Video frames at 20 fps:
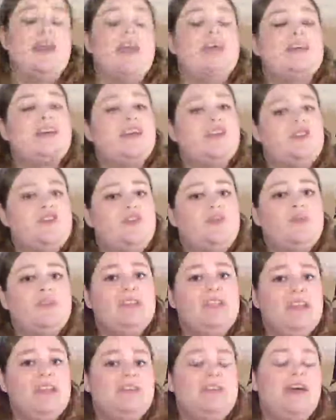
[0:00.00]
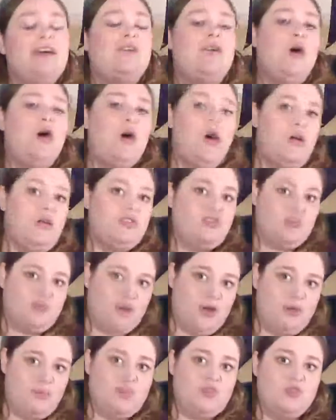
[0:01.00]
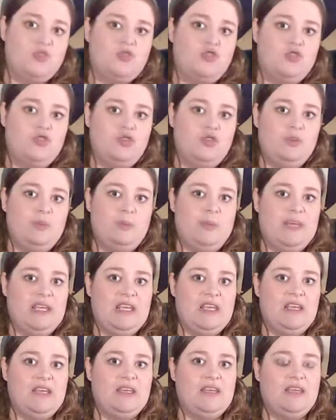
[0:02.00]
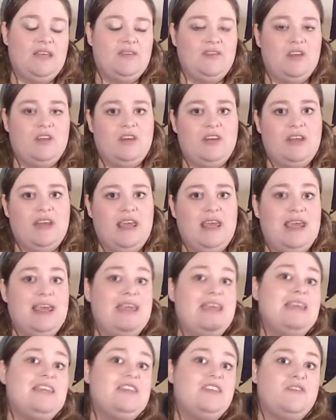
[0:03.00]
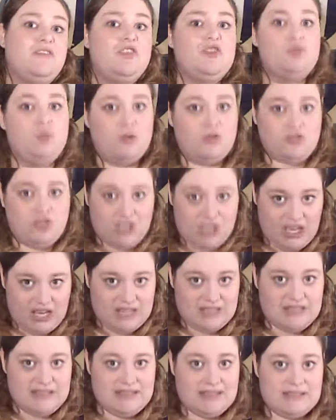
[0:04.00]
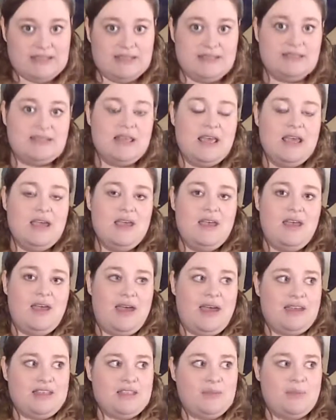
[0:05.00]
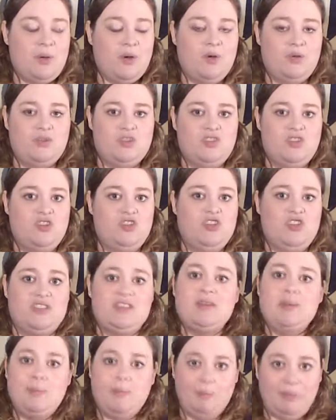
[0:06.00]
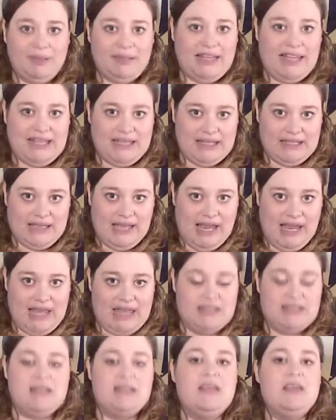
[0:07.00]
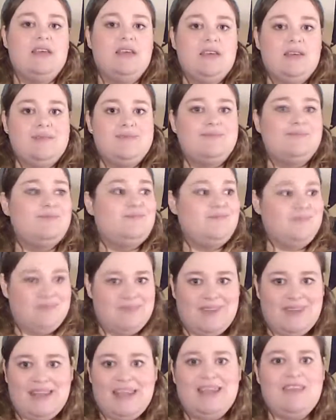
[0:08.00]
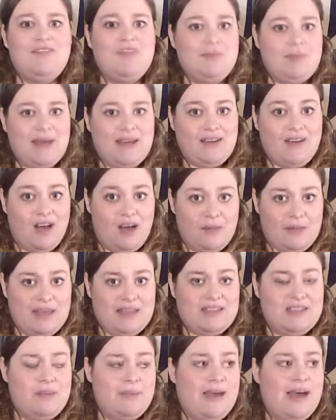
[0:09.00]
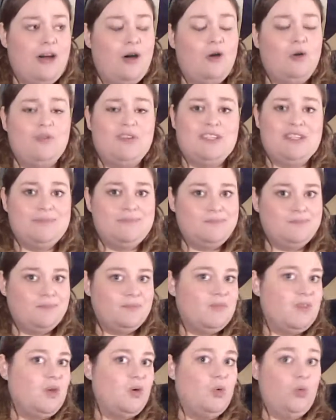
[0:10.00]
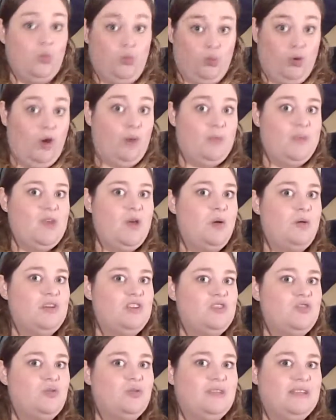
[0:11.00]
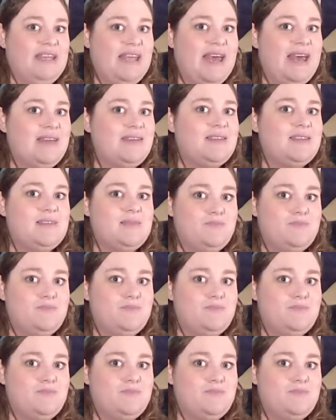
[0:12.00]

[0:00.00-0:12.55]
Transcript: And I do believe that all tropes should be given individual chances as opposed to just blanket hate. Even my comment about the Romeo and Juliet